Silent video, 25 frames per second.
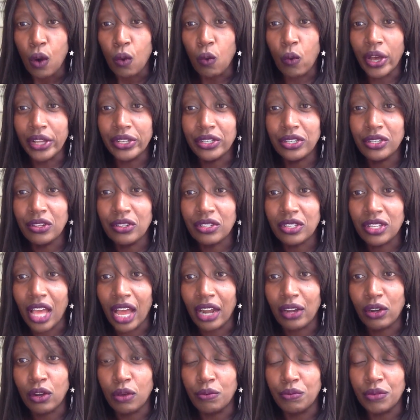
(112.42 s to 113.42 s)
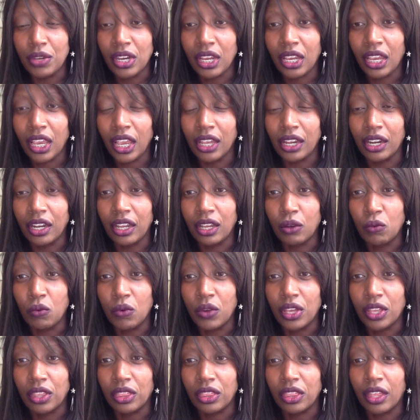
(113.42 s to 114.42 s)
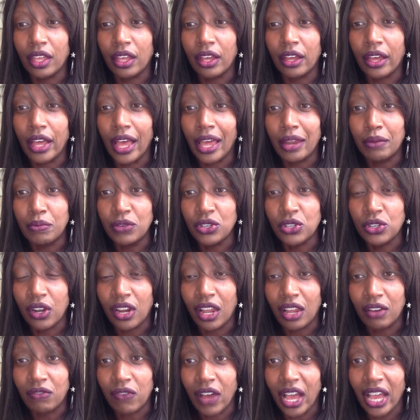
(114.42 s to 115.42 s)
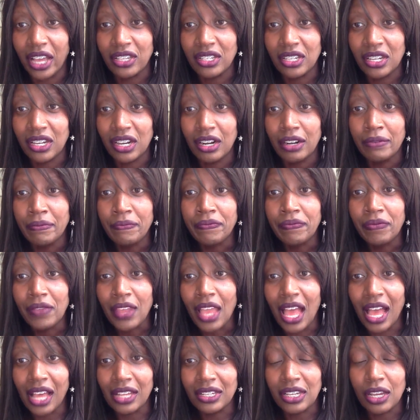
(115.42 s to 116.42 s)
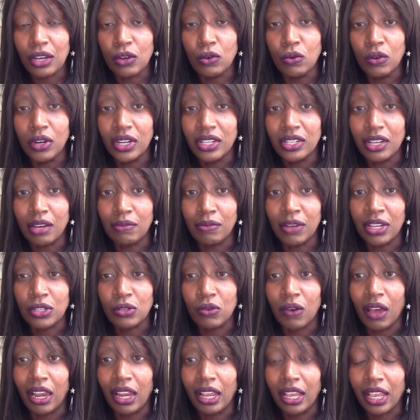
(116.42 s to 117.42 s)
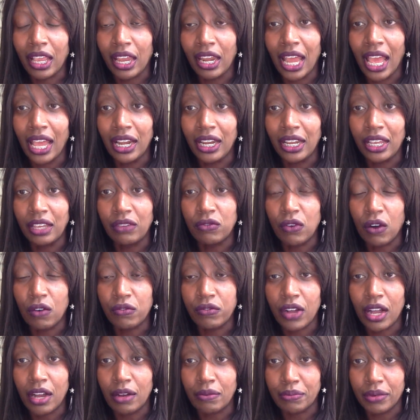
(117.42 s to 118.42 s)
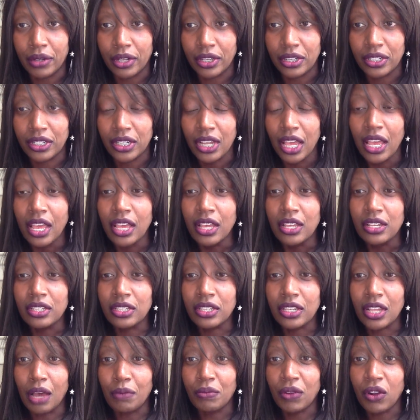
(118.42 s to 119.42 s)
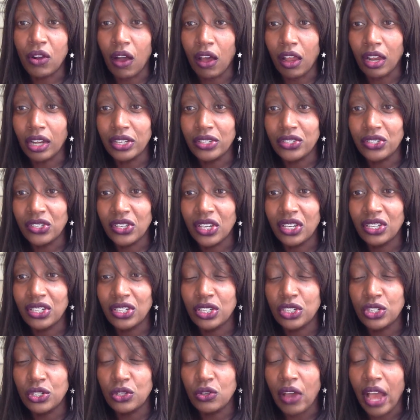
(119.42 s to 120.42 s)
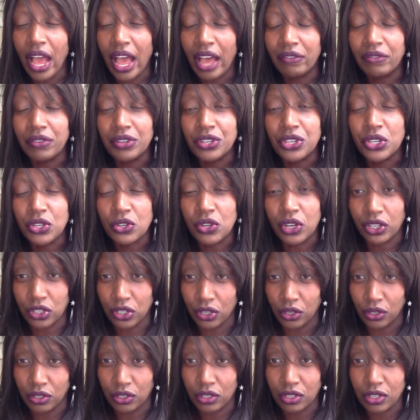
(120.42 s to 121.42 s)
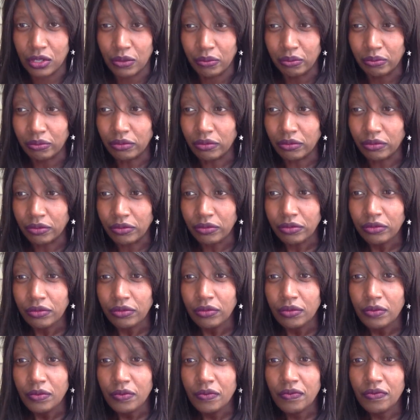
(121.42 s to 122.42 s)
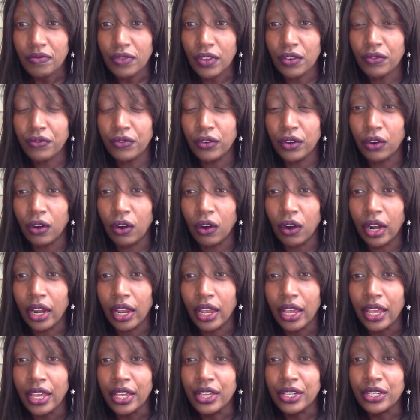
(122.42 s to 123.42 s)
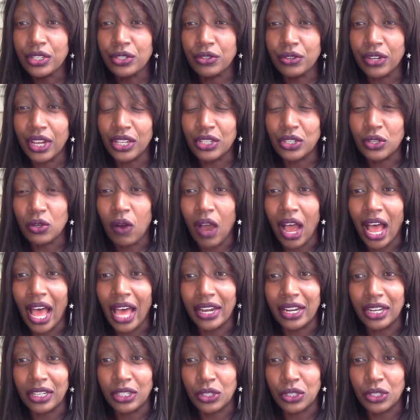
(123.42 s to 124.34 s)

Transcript: Once you start communicating with the admission advisor, anza kuuliza maswali, can I live off campus? Some colleges do have restrictions for students who are under